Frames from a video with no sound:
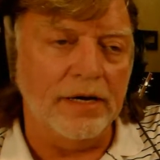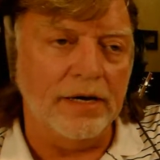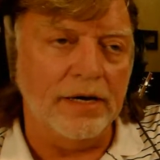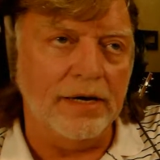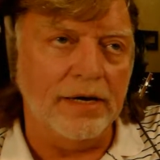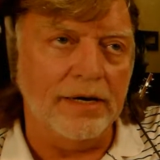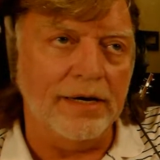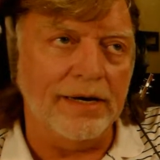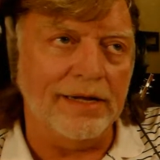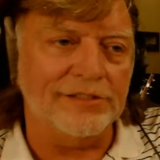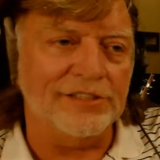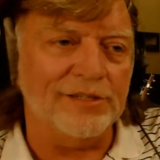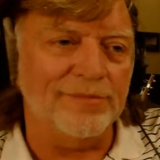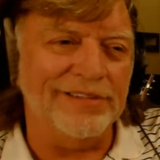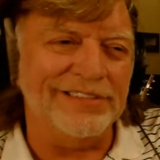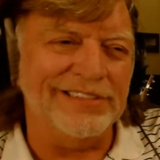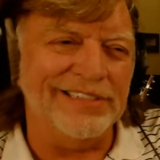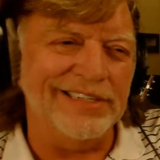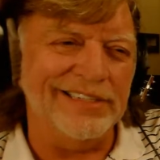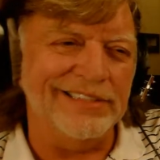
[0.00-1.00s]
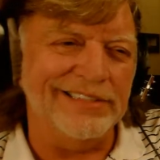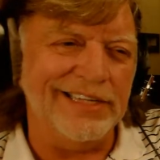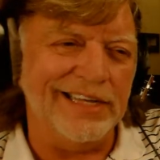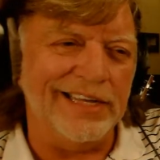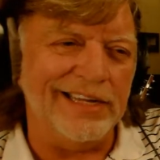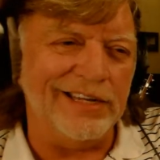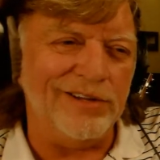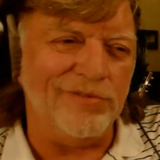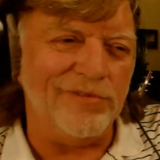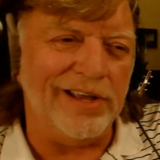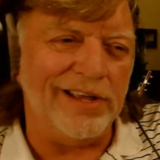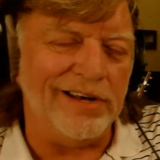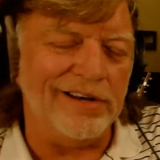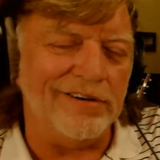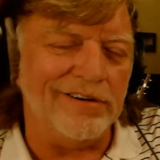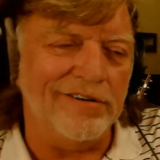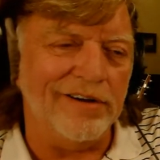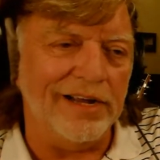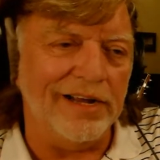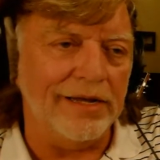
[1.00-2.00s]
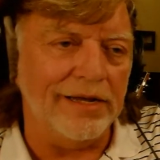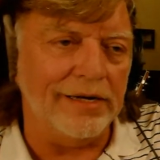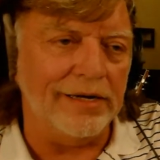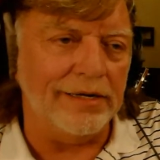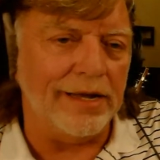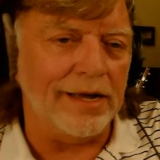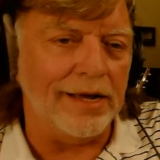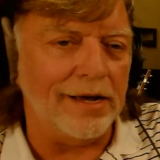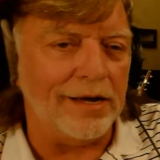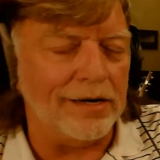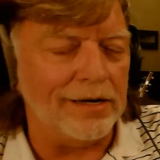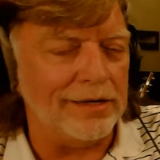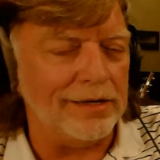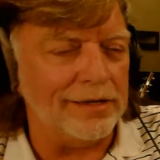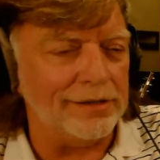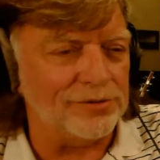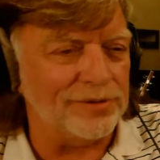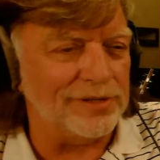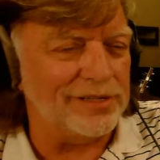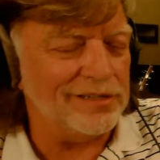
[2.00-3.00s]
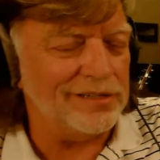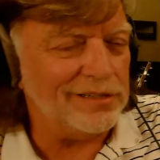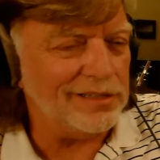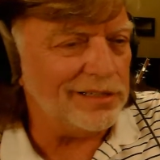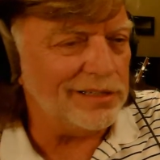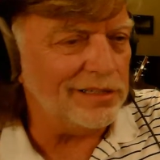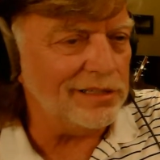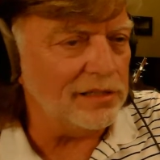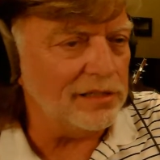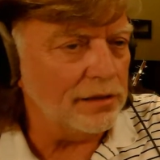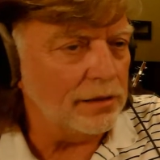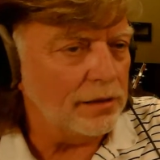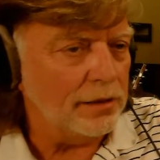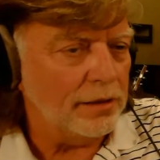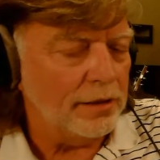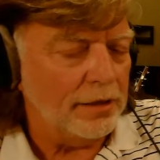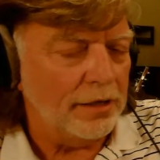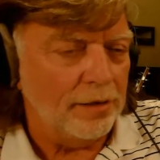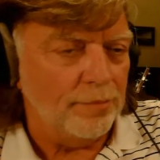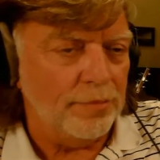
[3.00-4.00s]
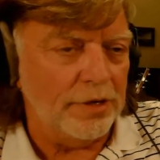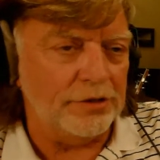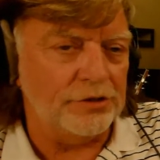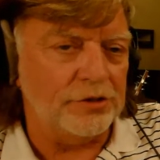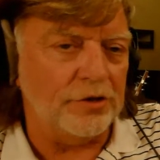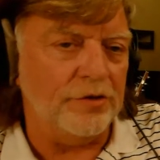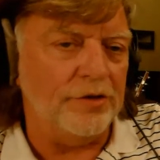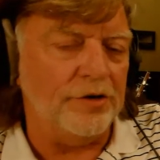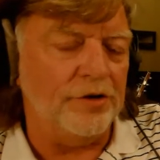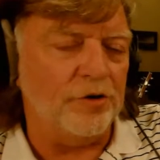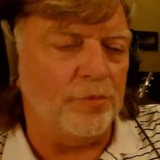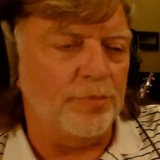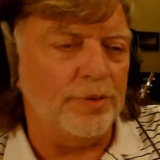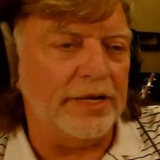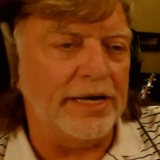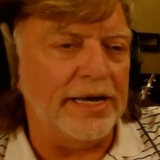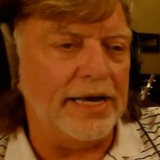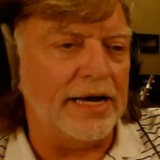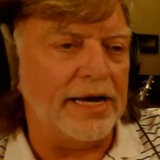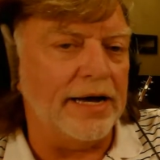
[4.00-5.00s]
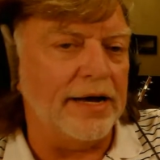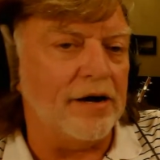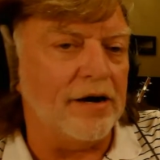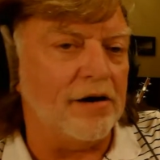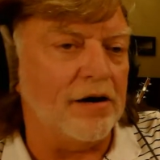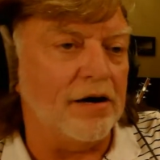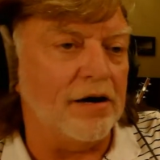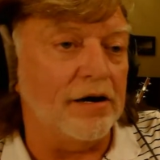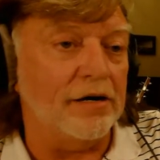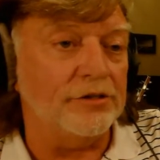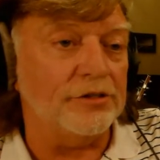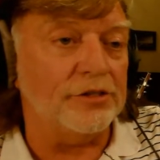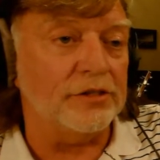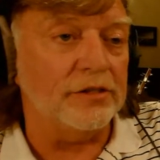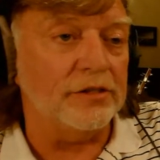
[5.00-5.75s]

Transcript: Not so much an attenuator cranking it down, I guess it could, but so that it'll play IRs.